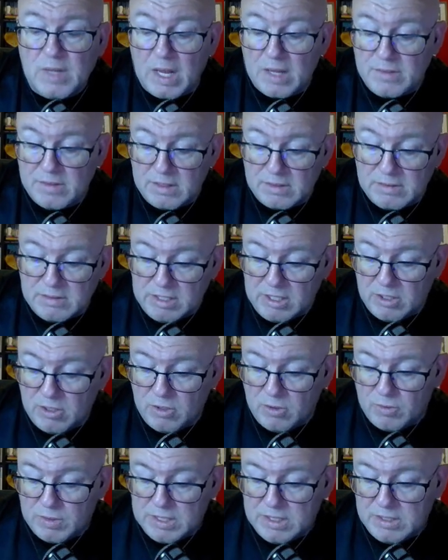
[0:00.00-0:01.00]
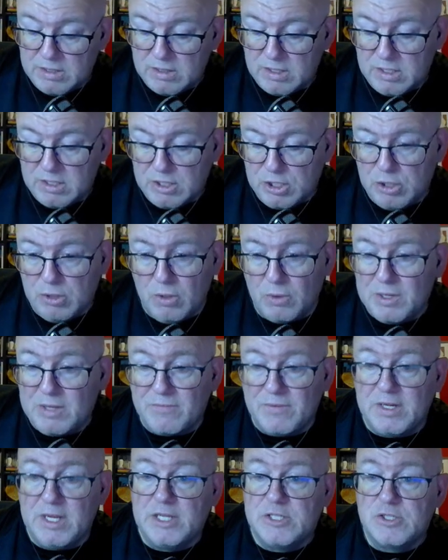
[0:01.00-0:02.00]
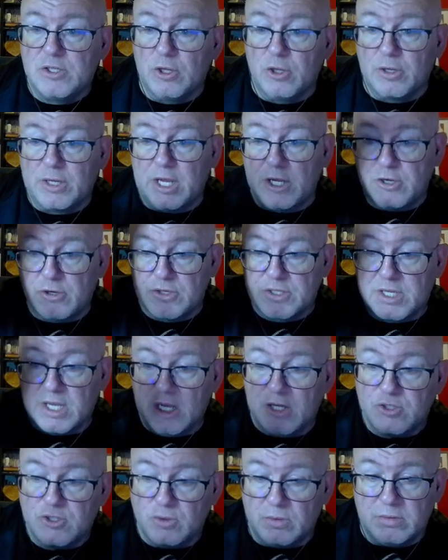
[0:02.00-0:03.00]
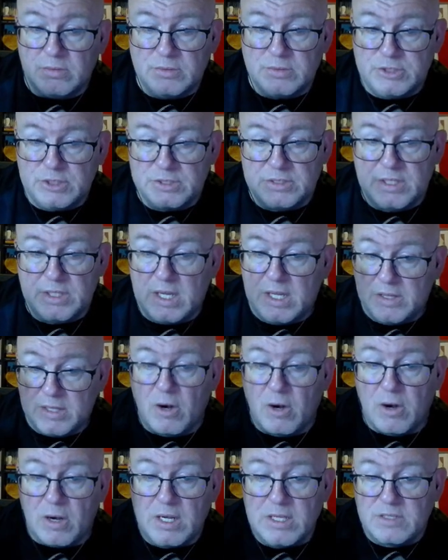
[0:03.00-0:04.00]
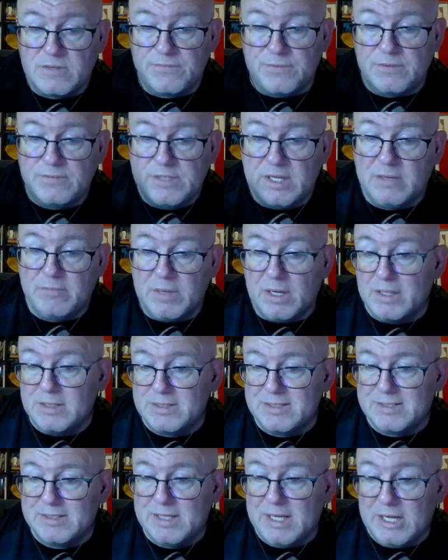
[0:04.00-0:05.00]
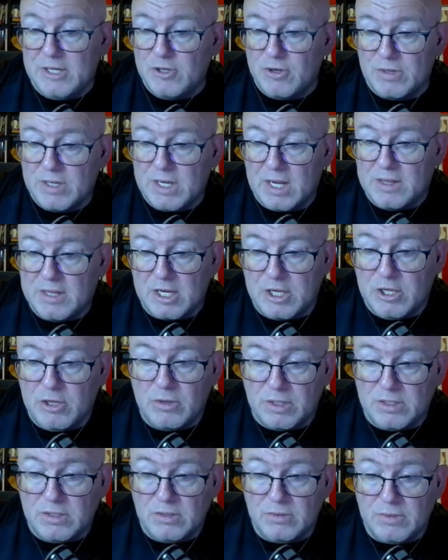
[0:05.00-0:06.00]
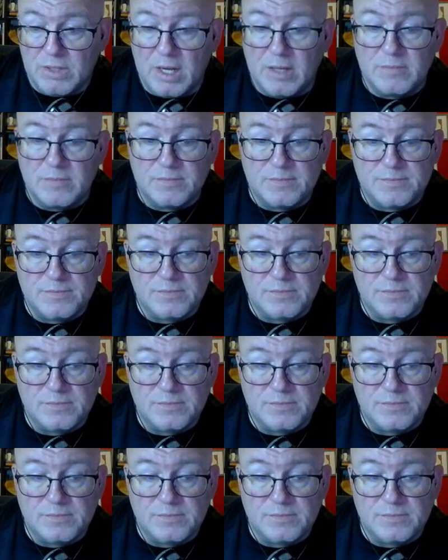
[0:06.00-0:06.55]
And, you don't even need to look at your schedule. Just there is 15 minutes in your day that you could do that.